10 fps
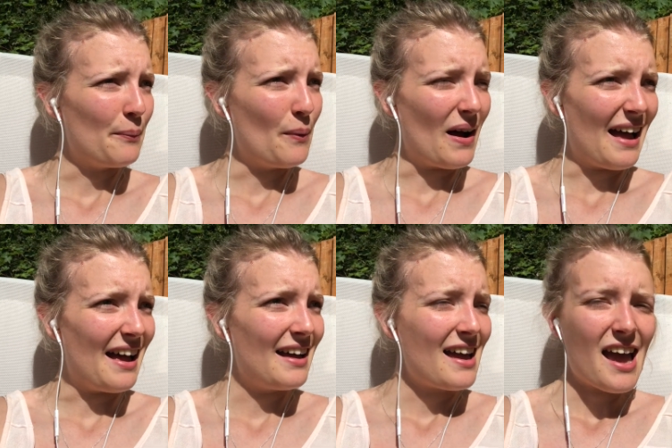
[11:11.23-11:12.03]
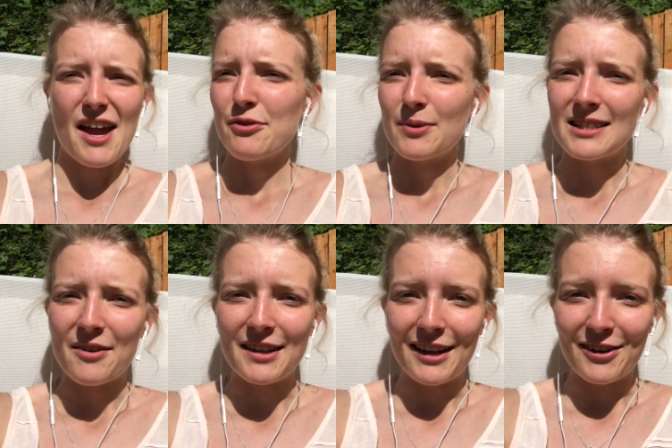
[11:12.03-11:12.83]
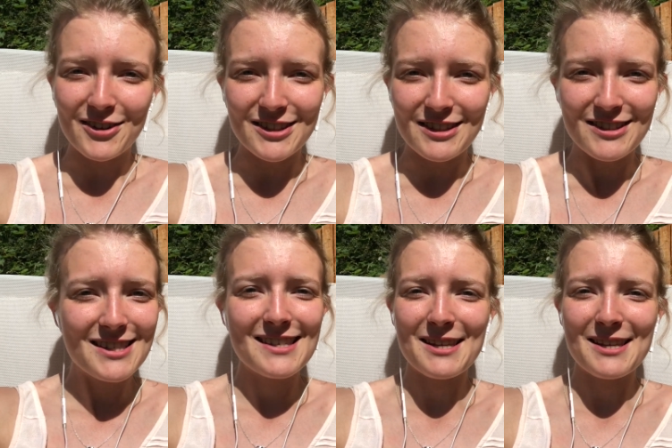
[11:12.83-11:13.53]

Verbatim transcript: where everyone's out in their gardens